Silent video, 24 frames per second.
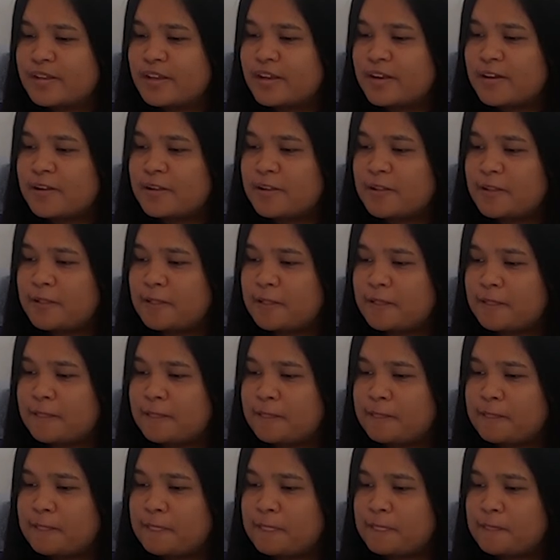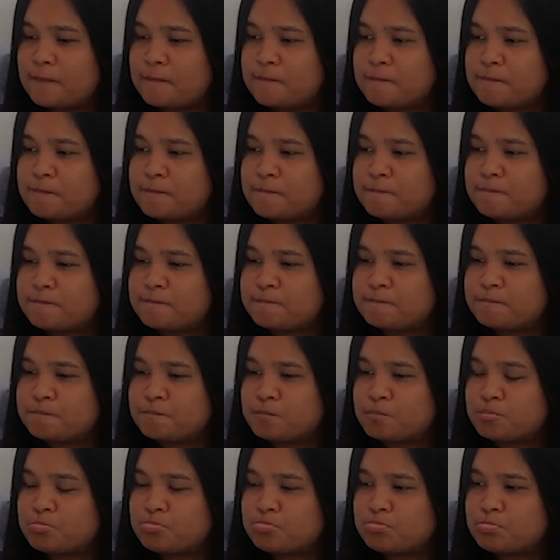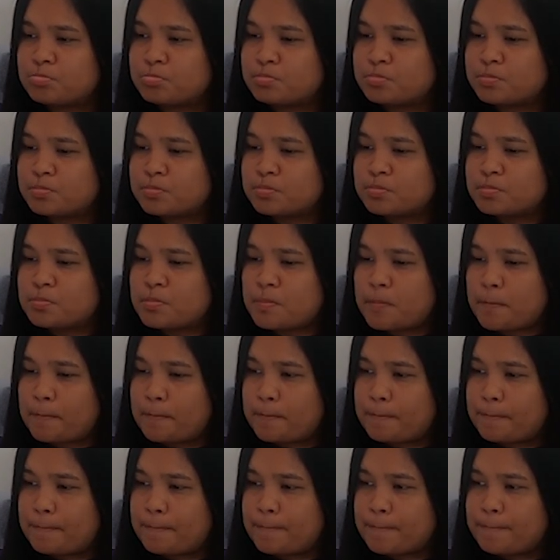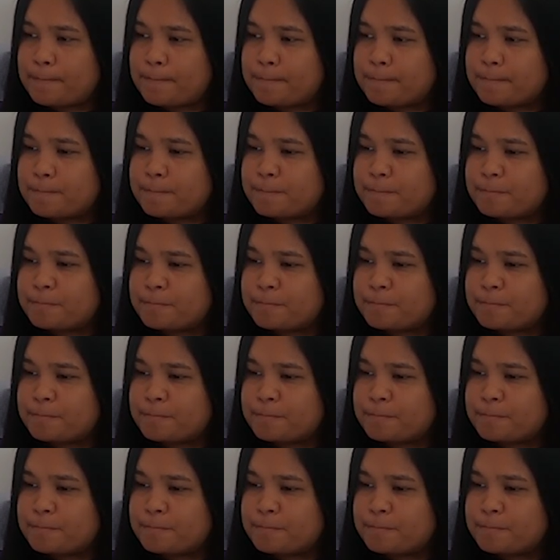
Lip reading: The person shown says nothing.